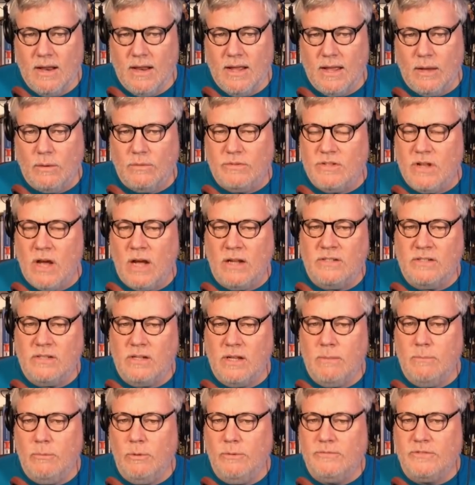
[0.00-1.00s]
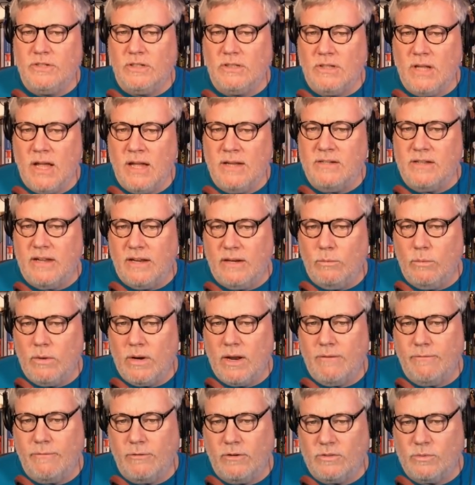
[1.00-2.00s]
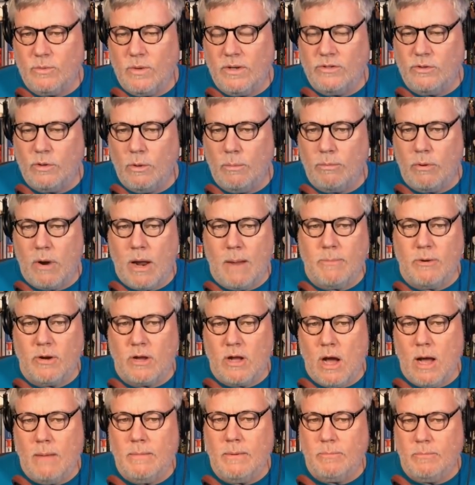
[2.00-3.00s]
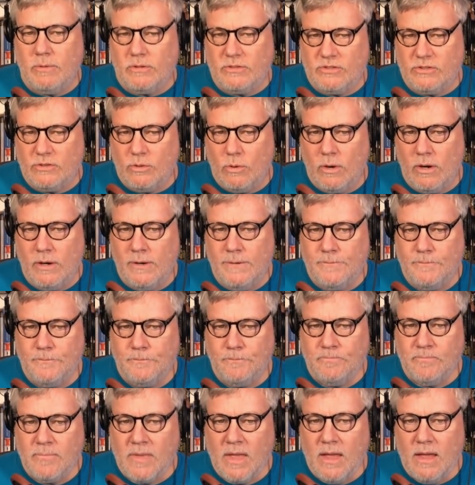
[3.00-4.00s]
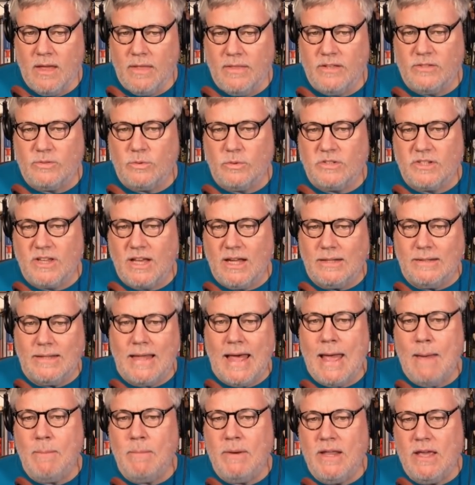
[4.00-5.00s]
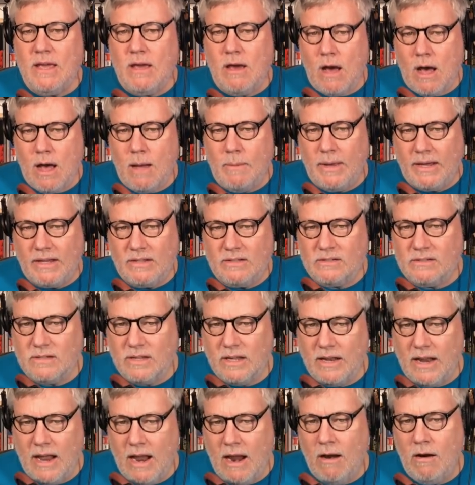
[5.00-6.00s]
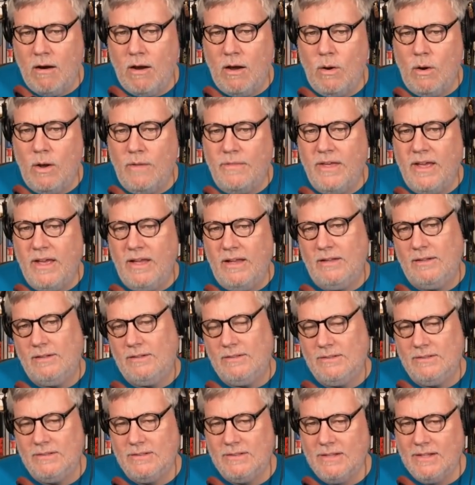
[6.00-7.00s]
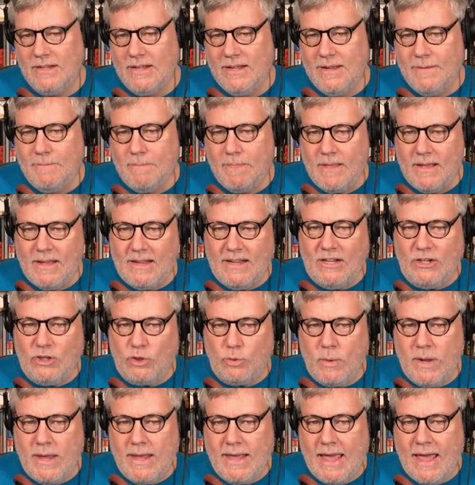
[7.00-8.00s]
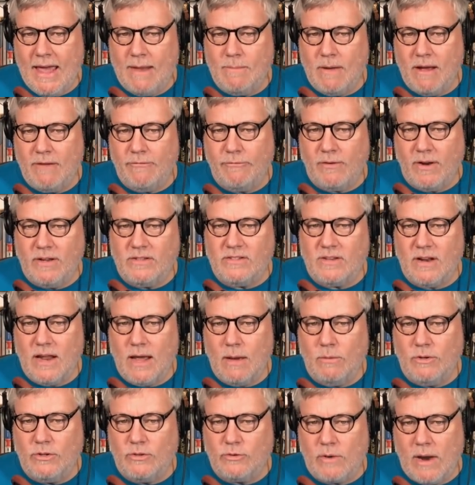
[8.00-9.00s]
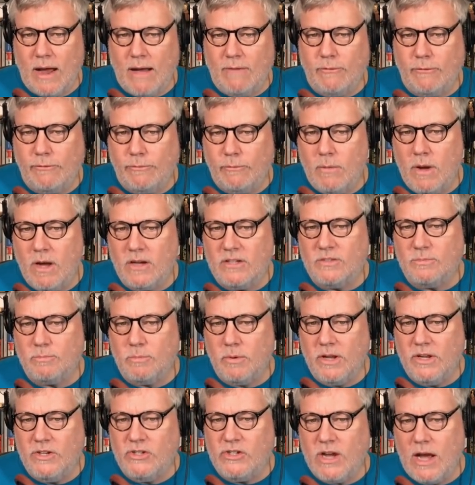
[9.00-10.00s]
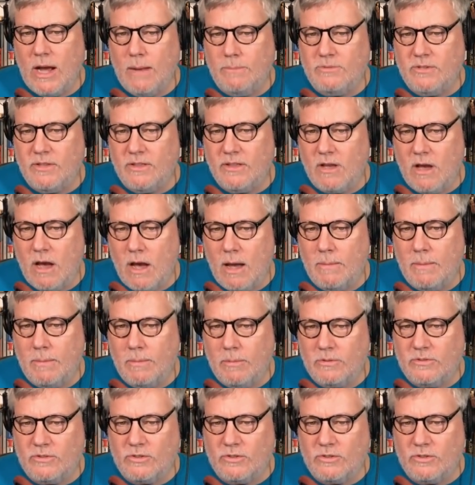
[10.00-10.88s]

It was not until I moved to London when I first went to a proper comic book store. This was Calamity Comics in Harrow on the Hill. Each weekend, my friends and I would travel from Uxbridge up to the comic book